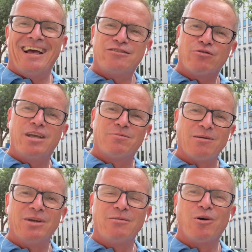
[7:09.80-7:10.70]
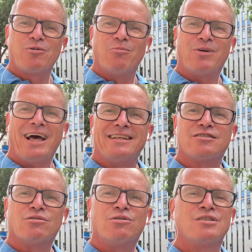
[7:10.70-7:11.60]
and you keep the minimum
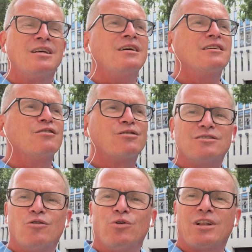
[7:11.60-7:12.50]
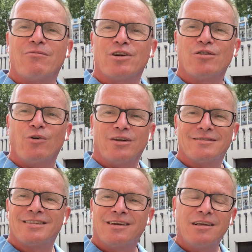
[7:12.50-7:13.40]
compliance rules, you can do whatever you
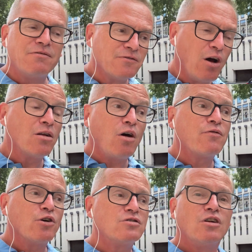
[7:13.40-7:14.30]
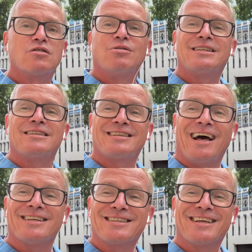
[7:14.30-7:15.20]
want. If not, of course, not
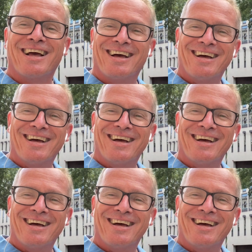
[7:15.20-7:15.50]
criticizing